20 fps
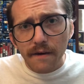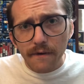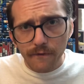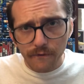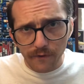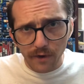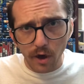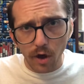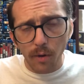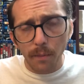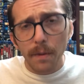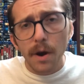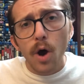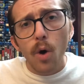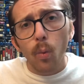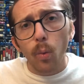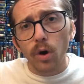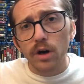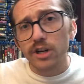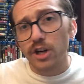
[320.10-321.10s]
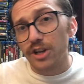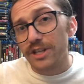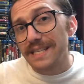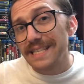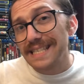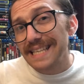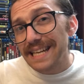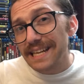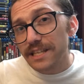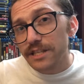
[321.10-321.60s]
film worked on
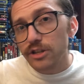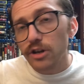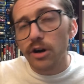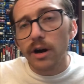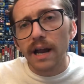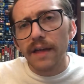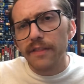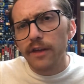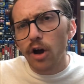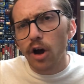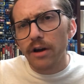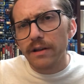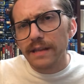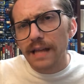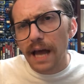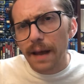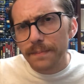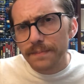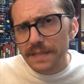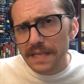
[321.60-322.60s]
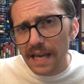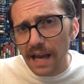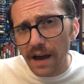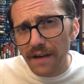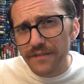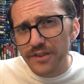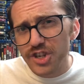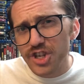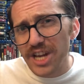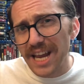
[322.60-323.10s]
Sinister and the Autopsy
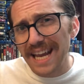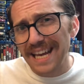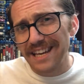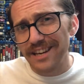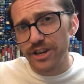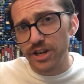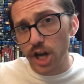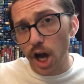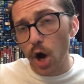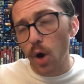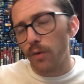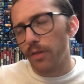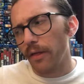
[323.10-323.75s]
of Jane Doe,